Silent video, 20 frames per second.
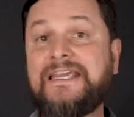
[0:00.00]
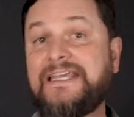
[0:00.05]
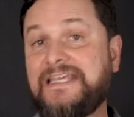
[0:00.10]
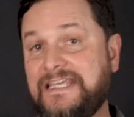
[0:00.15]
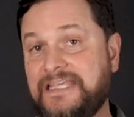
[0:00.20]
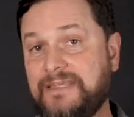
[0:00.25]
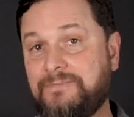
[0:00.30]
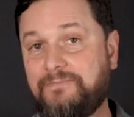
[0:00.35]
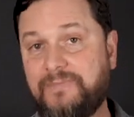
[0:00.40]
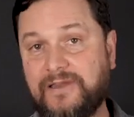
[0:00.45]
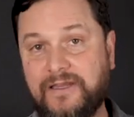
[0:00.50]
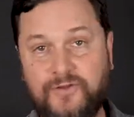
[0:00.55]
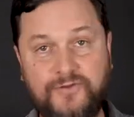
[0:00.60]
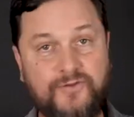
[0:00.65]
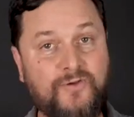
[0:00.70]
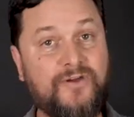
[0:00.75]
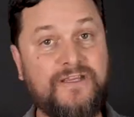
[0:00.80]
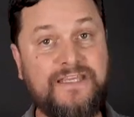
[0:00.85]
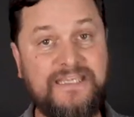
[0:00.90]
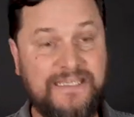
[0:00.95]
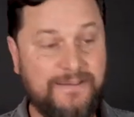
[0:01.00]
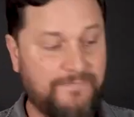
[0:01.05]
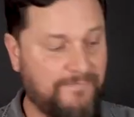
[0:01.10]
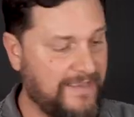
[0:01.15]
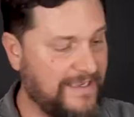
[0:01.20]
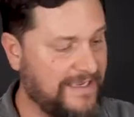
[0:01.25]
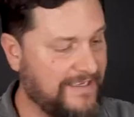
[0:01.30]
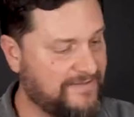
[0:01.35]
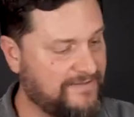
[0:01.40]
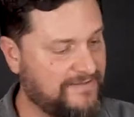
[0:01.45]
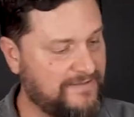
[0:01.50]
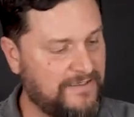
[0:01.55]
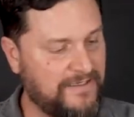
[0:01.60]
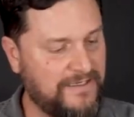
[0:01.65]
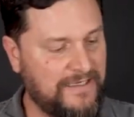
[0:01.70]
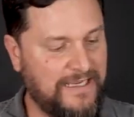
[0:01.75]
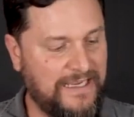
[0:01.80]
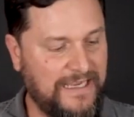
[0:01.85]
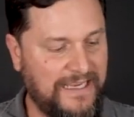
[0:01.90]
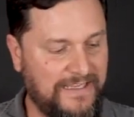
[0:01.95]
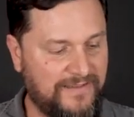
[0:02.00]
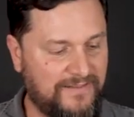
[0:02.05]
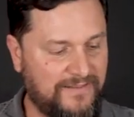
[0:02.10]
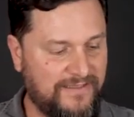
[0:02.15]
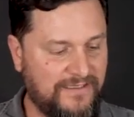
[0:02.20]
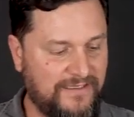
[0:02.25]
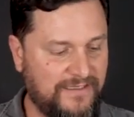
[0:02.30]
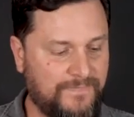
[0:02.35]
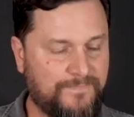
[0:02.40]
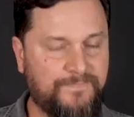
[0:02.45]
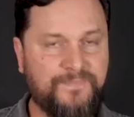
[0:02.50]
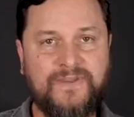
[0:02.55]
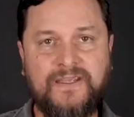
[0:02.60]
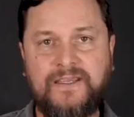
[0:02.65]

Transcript: heat belt or heat mats and the